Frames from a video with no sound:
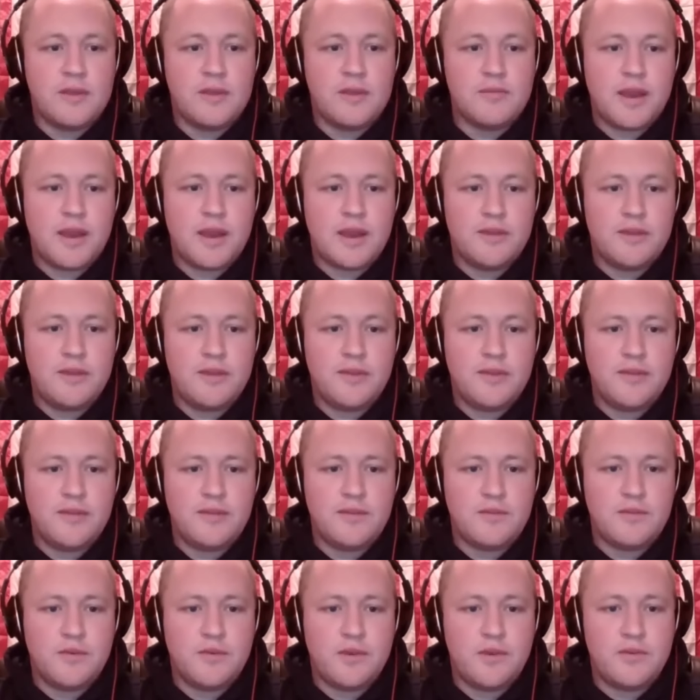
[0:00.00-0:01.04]
And, Mike, I think this
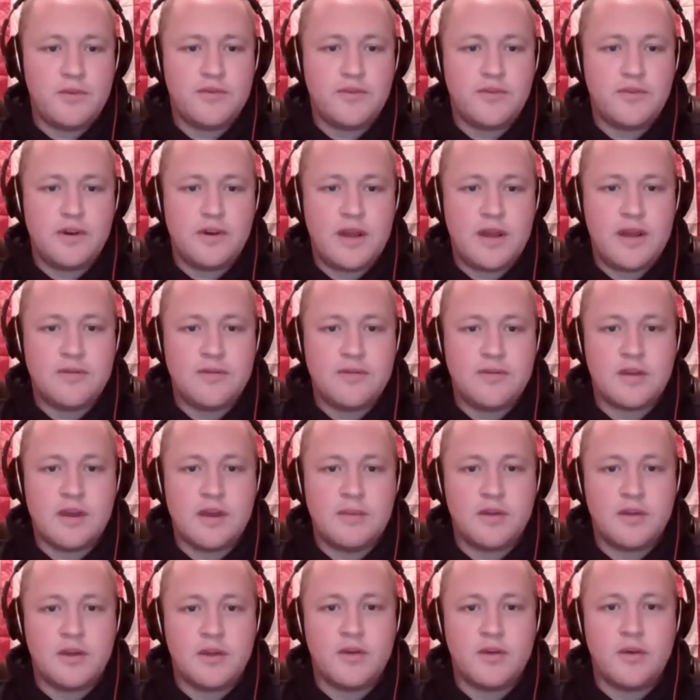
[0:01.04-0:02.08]
is where you started to have a
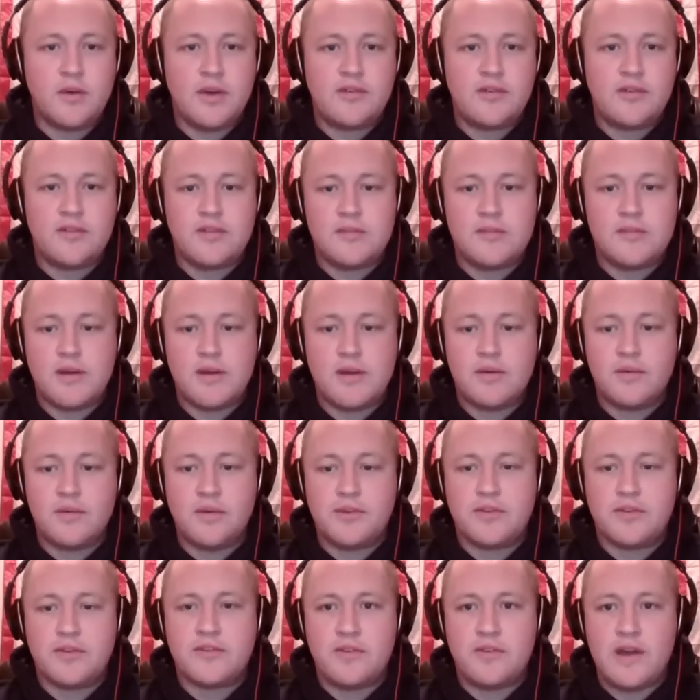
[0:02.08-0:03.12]
couple of questions about
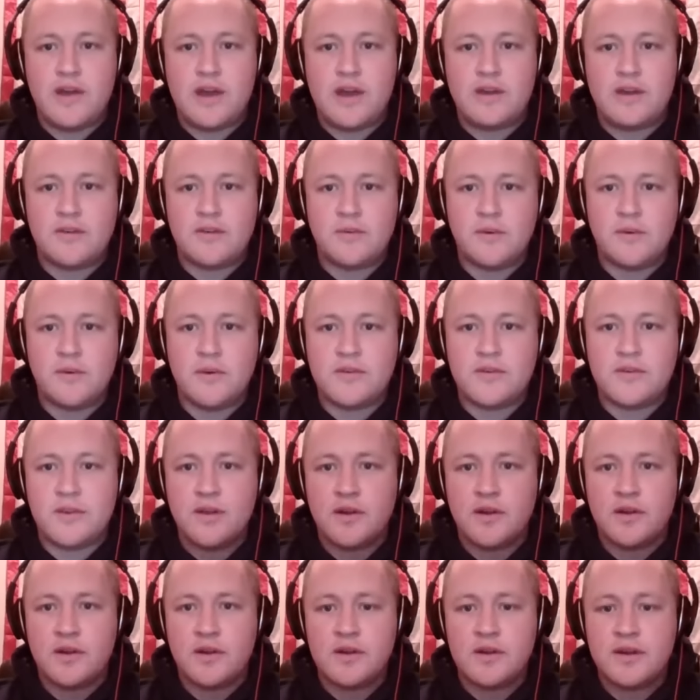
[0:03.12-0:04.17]
what the strategy was
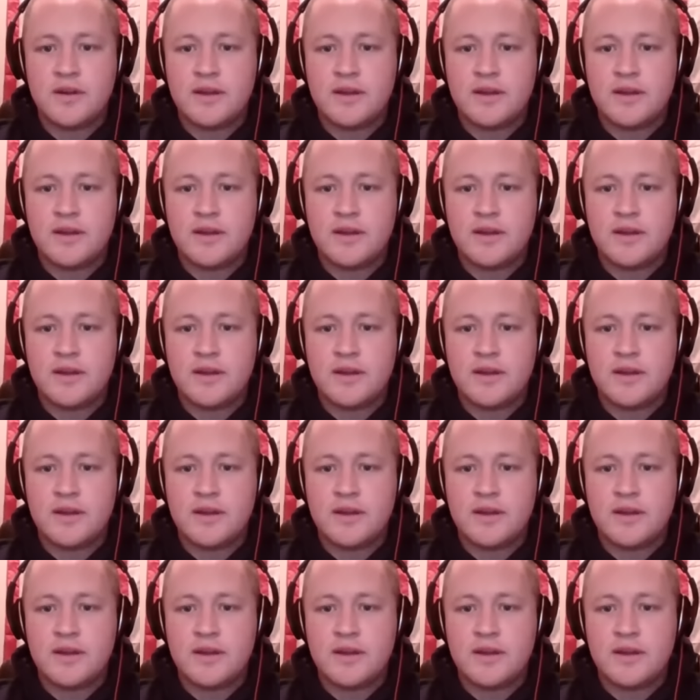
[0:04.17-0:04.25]
here.